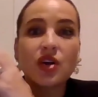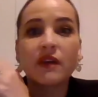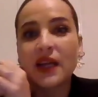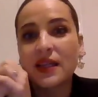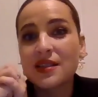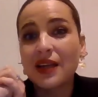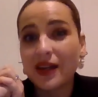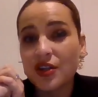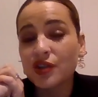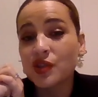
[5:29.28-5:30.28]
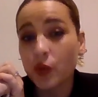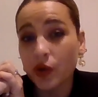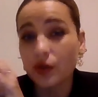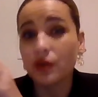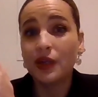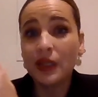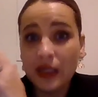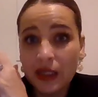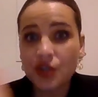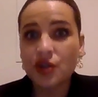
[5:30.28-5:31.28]
of cancellations were
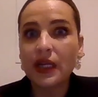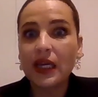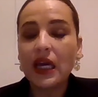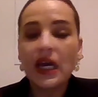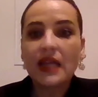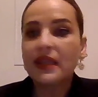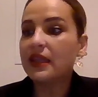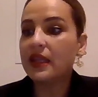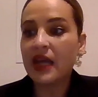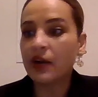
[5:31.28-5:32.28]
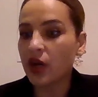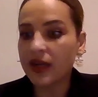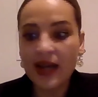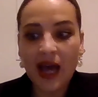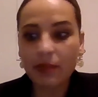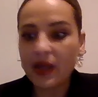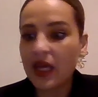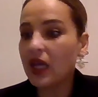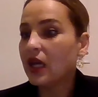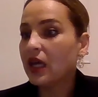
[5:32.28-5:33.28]
literally, they're not
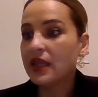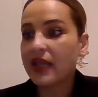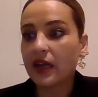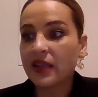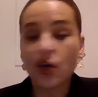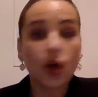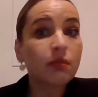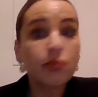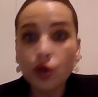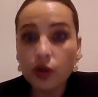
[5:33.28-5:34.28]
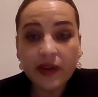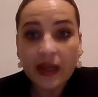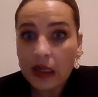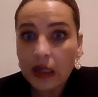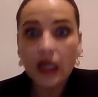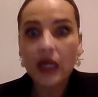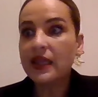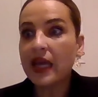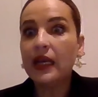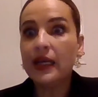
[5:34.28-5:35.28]
unhappy, they're not moving,
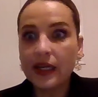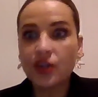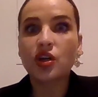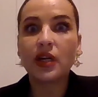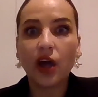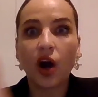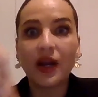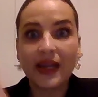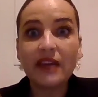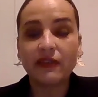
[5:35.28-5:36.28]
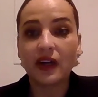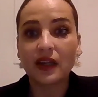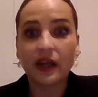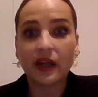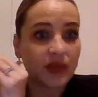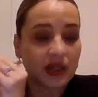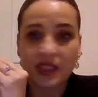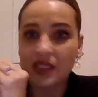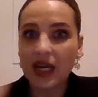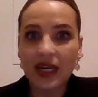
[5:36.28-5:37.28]
they literally are leaving. They're
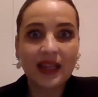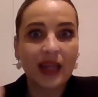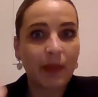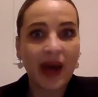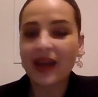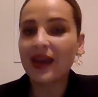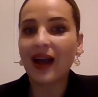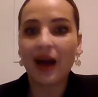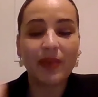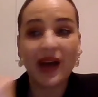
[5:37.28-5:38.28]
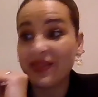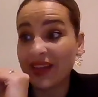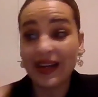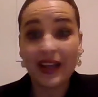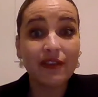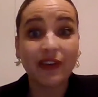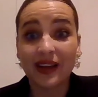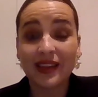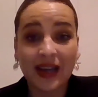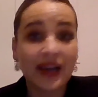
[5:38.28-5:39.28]
selling, they're packing up, and they're leaving
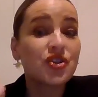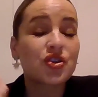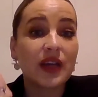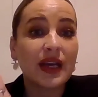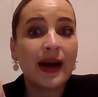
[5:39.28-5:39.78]
the country.